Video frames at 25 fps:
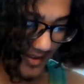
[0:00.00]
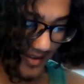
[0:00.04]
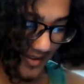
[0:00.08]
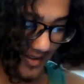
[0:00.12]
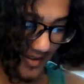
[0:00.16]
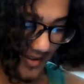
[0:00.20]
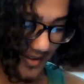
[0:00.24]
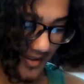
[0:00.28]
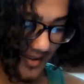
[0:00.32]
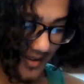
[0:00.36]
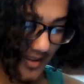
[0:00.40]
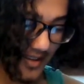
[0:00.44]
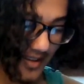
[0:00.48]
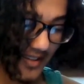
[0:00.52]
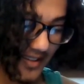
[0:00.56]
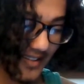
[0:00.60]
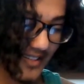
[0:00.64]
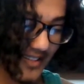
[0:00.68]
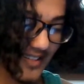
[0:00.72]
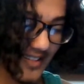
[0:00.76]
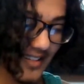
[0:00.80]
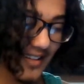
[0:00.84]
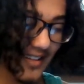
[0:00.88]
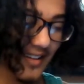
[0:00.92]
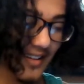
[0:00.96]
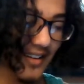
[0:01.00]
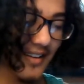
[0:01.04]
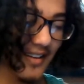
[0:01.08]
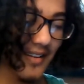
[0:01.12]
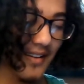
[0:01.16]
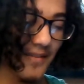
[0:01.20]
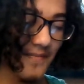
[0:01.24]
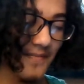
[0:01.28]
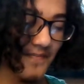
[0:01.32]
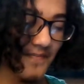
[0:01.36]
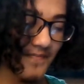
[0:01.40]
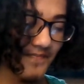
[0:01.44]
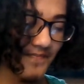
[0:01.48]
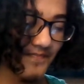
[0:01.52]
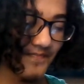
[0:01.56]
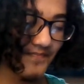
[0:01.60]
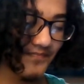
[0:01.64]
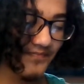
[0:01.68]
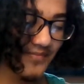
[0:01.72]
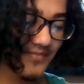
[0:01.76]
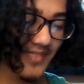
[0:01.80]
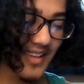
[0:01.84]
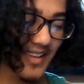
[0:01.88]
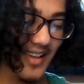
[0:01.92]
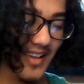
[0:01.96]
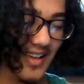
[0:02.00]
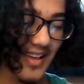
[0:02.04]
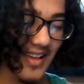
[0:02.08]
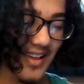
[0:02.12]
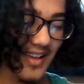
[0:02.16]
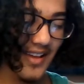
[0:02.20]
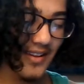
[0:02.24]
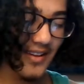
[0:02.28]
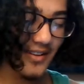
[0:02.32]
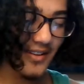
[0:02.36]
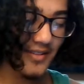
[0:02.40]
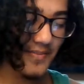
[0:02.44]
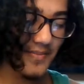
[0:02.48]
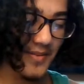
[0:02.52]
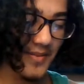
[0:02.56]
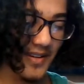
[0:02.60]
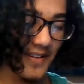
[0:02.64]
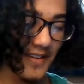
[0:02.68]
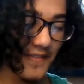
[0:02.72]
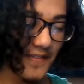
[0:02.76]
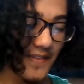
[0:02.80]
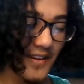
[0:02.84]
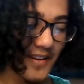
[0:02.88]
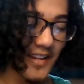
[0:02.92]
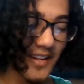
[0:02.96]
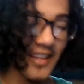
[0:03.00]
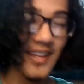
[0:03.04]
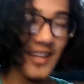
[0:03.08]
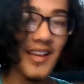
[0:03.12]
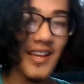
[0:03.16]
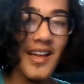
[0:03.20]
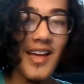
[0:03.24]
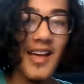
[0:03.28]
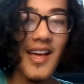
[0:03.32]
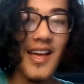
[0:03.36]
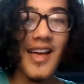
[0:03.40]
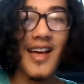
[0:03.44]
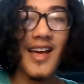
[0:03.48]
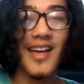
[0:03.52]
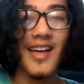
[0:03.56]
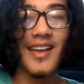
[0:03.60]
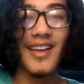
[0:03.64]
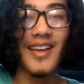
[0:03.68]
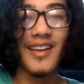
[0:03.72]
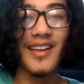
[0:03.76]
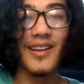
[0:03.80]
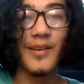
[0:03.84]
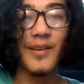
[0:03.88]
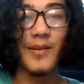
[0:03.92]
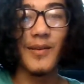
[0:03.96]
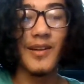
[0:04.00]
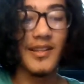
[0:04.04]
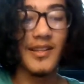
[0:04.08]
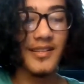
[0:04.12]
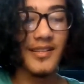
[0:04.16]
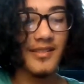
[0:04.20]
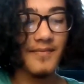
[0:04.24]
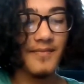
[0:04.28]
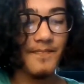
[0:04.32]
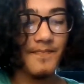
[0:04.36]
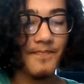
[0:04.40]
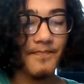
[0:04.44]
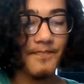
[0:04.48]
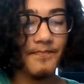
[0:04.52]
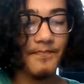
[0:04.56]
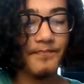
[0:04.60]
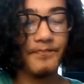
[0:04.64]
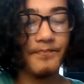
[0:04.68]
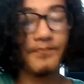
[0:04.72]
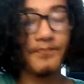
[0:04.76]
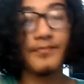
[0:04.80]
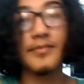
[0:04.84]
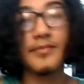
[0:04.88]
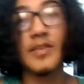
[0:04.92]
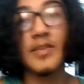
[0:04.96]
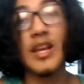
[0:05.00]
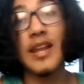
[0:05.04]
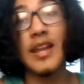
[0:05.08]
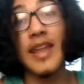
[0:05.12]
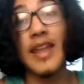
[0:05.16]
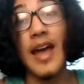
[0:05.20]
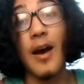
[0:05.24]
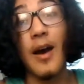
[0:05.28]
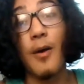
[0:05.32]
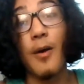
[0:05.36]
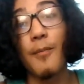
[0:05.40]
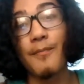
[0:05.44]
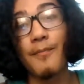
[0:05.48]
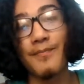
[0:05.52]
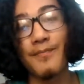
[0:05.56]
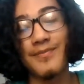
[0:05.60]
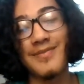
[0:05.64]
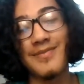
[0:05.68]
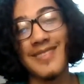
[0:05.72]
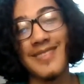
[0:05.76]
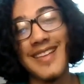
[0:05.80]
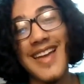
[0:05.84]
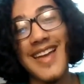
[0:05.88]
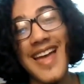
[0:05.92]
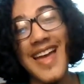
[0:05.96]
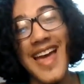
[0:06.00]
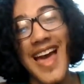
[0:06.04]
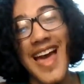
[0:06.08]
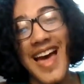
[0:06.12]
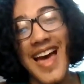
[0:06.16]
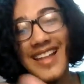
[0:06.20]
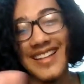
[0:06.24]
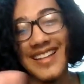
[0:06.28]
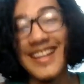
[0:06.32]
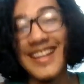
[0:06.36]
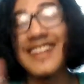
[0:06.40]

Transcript: It's it was pretty funny. Anyways, now let's